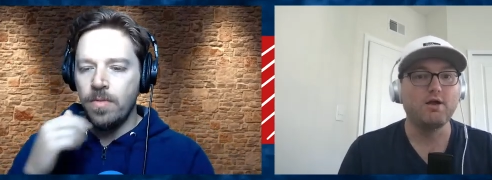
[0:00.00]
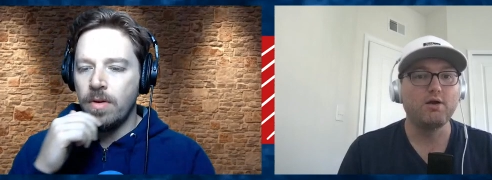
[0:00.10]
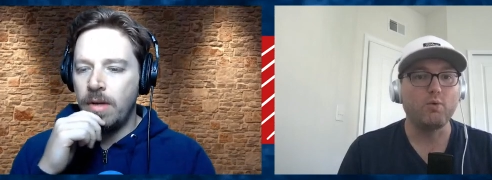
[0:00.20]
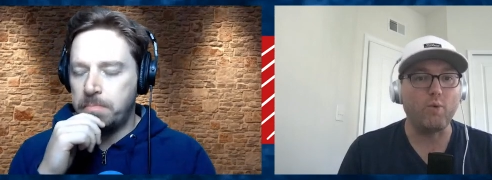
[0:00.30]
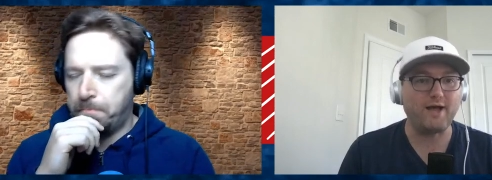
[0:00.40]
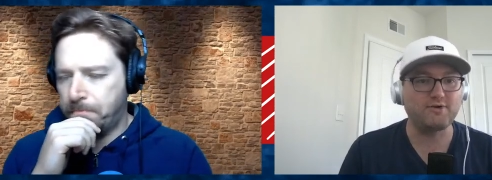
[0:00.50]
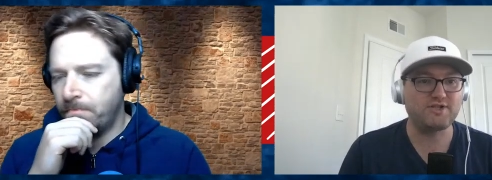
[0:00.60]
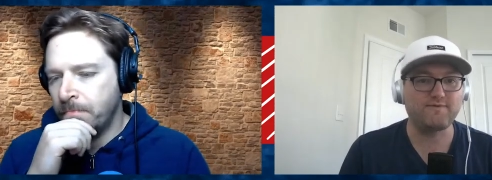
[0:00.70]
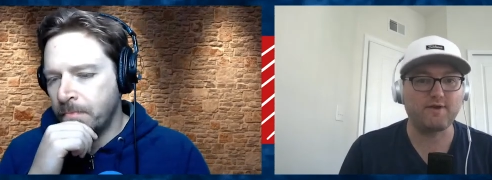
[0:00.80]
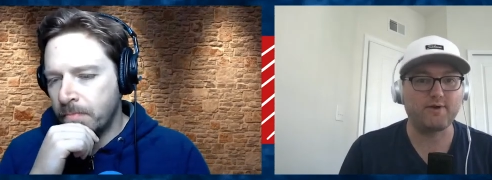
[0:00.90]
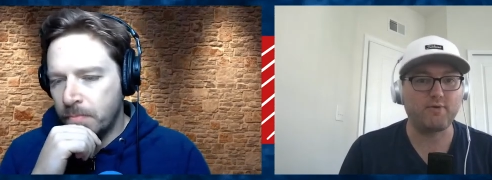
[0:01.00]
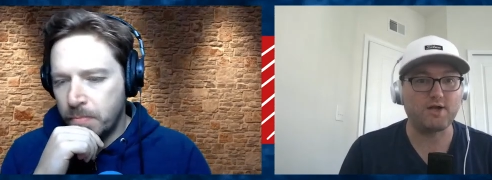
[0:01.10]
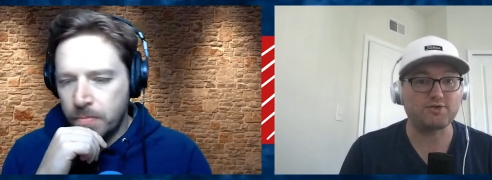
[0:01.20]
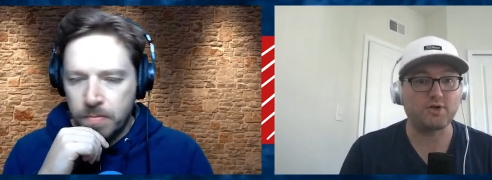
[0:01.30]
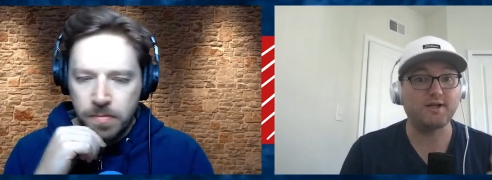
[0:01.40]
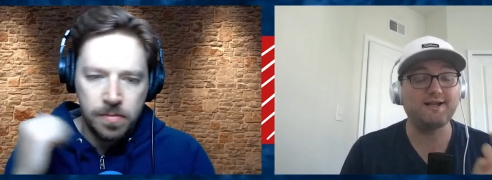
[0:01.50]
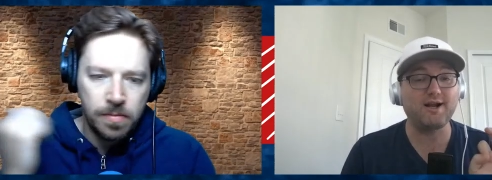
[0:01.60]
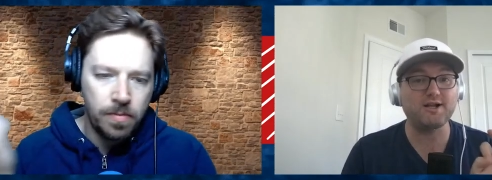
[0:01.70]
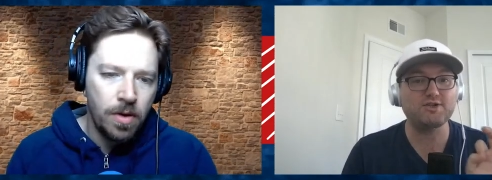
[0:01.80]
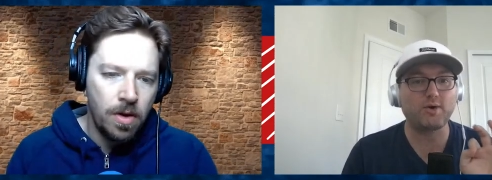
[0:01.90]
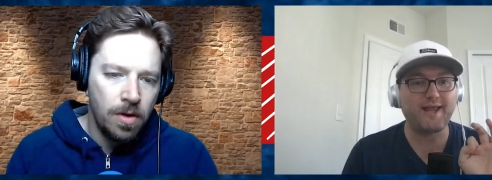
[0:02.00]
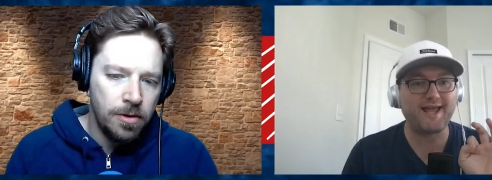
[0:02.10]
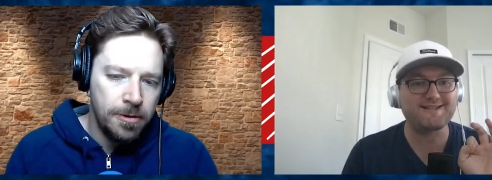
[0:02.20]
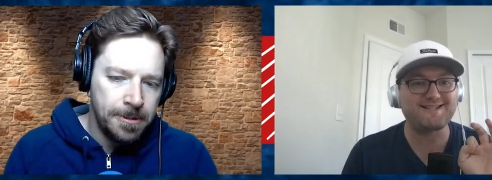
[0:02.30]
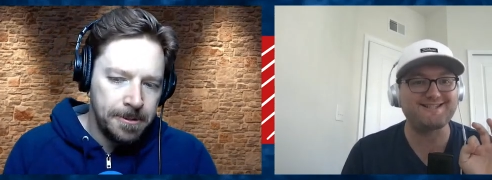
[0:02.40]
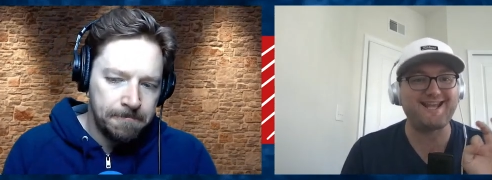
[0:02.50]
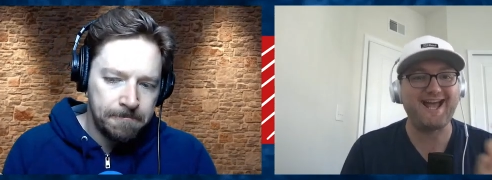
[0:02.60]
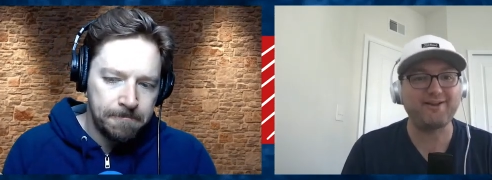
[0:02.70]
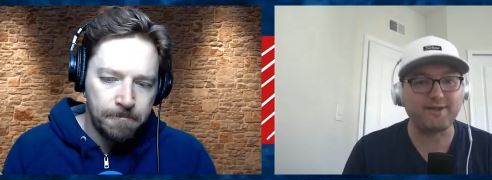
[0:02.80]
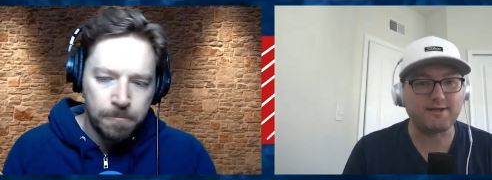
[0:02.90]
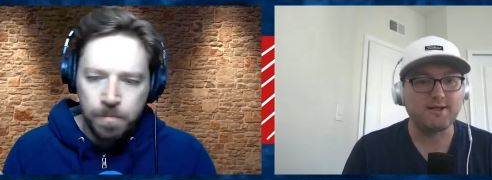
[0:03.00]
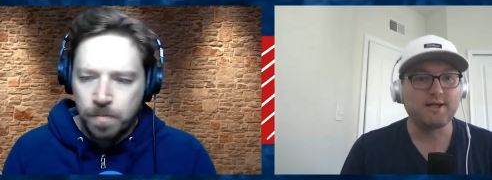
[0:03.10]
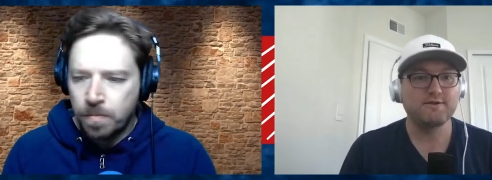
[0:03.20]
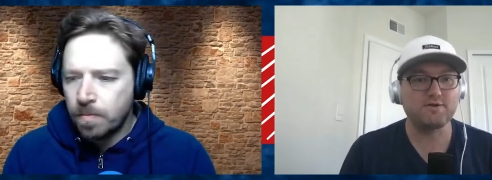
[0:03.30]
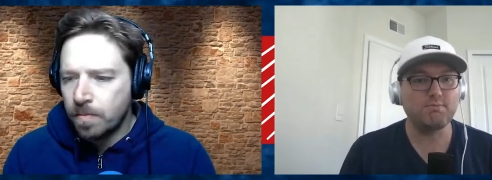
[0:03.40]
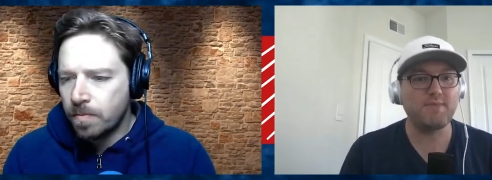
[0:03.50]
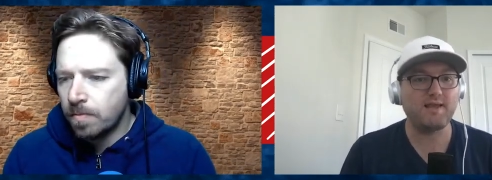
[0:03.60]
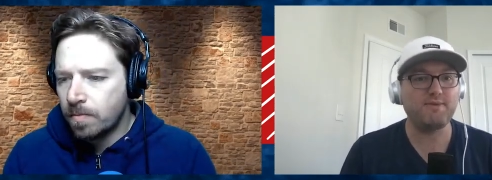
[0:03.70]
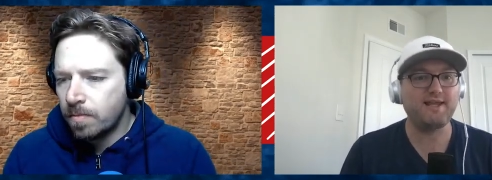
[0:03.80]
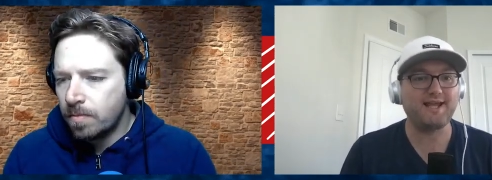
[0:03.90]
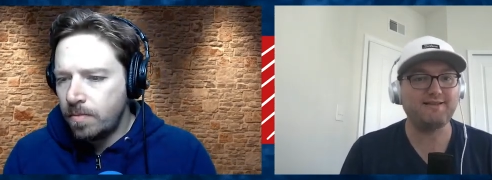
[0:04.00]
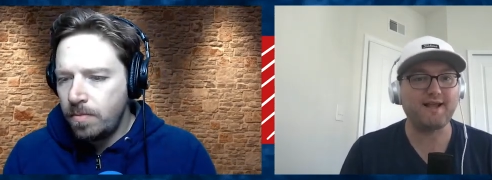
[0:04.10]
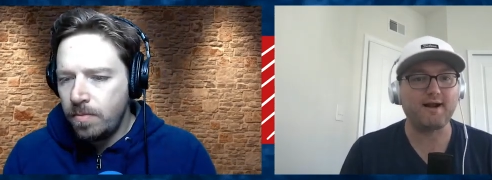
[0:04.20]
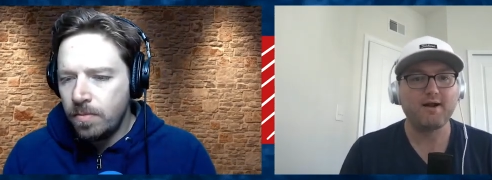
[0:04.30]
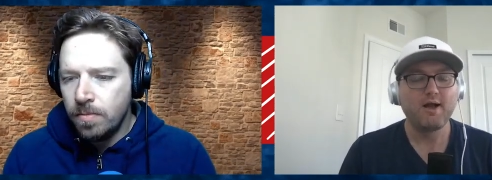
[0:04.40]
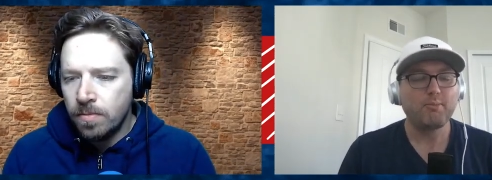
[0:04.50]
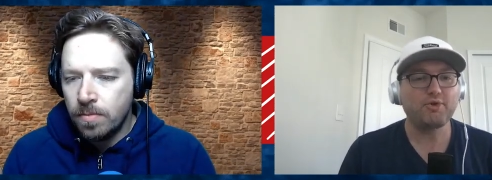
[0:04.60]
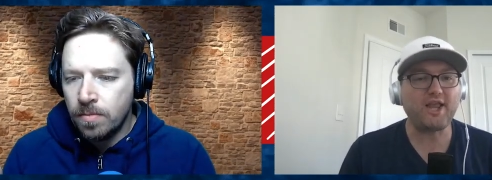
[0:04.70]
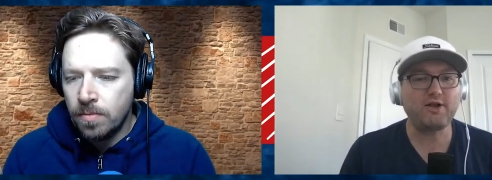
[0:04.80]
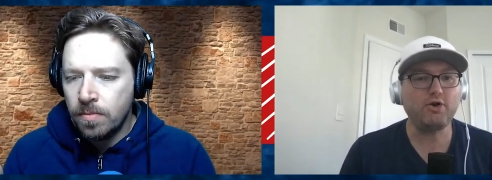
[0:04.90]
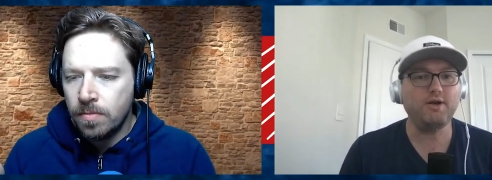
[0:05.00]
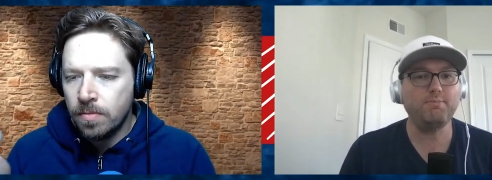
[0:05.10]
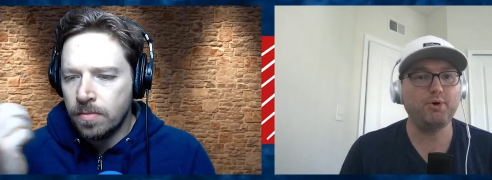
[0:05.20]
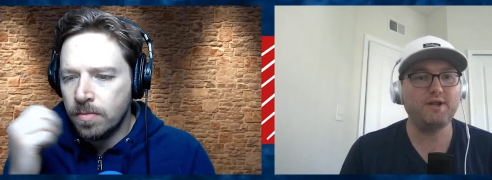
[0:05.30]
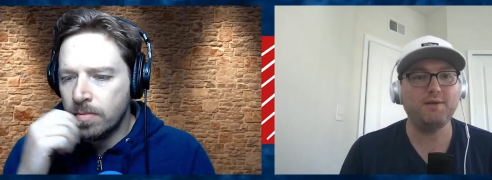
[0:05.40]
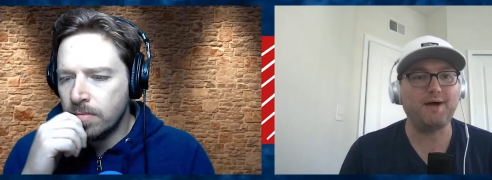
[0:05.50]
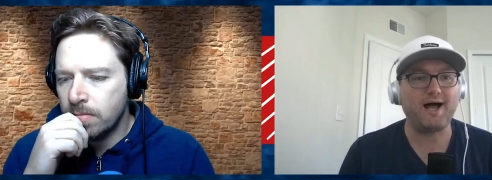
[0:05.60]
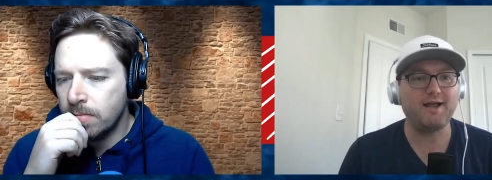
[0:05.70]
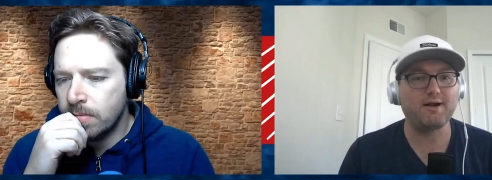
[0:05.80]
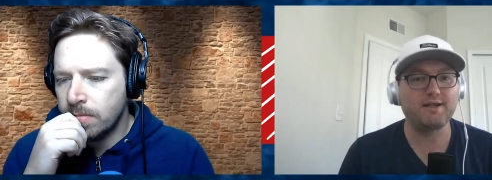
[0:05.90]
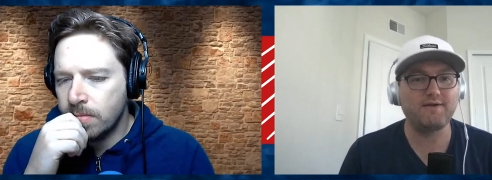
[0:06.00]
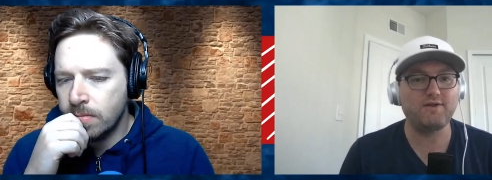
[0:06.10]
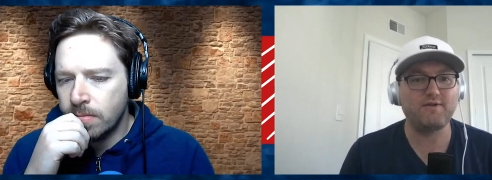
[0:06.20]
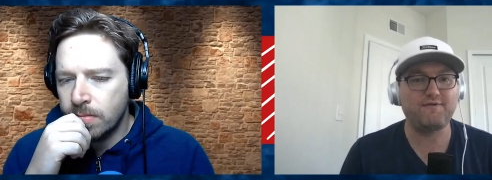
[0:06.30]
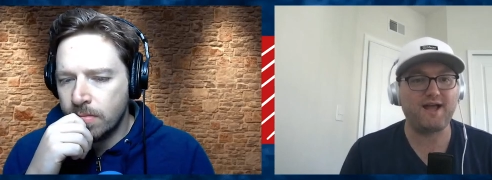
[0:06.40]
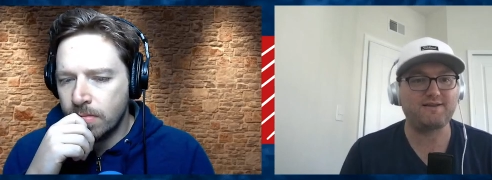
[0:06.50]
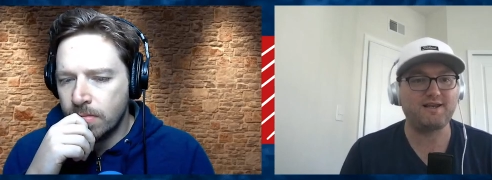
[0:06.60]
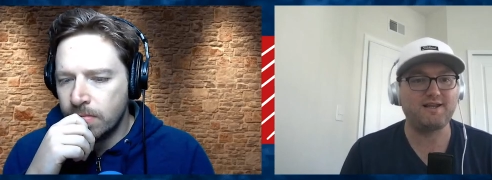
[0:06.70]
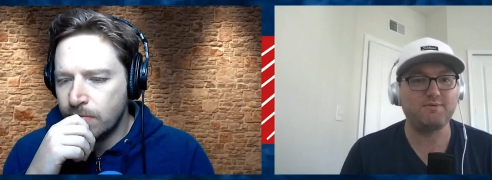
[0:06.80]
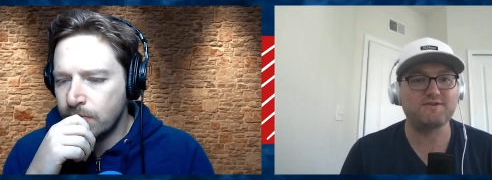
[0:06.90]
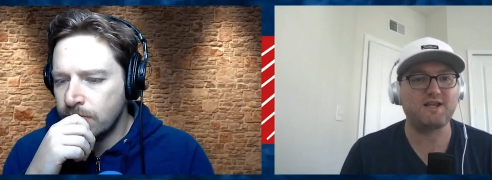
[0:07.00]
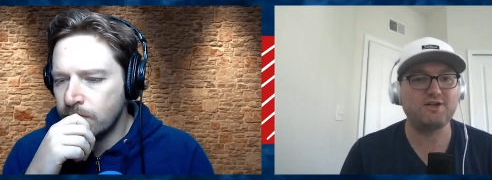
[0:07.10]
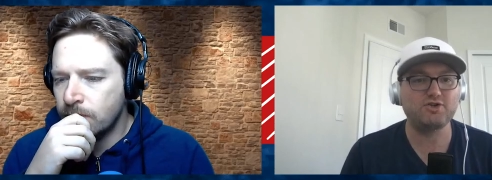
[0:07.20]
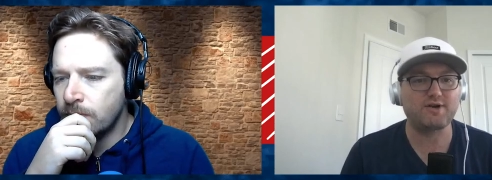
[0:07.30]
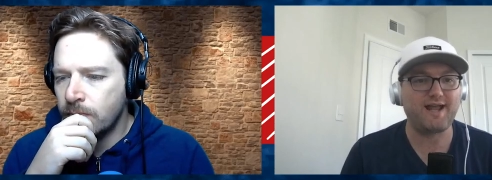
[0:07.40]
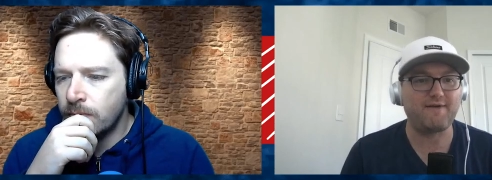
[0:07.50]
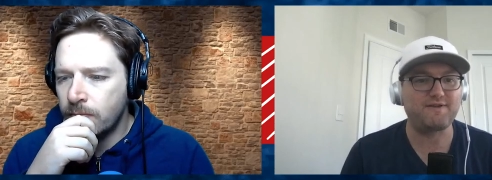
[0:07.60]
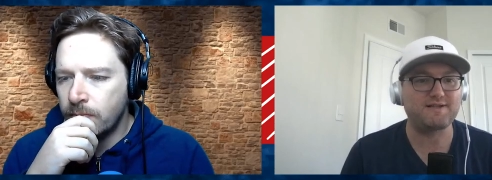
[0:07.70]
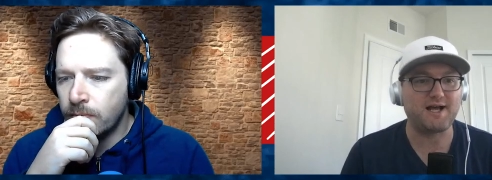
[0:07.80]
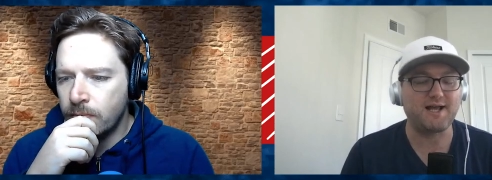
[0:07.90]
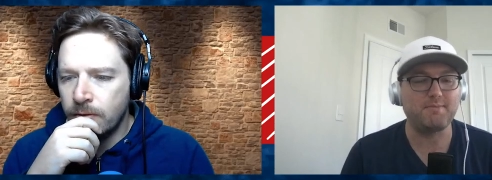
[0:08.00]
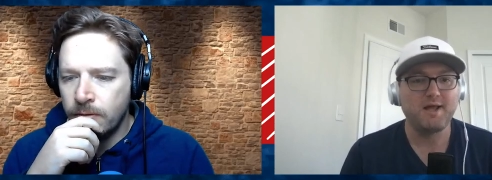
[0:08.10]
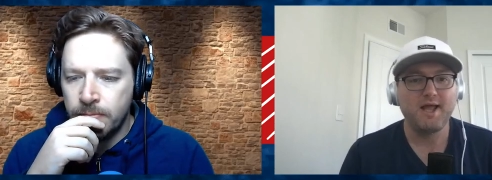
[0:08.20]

Speaker 1: Yep. Wide receiver on their roster. Kadarius Toney has the talent to maybe get there, but they couldn't put him higher given the fact that he was injured half the time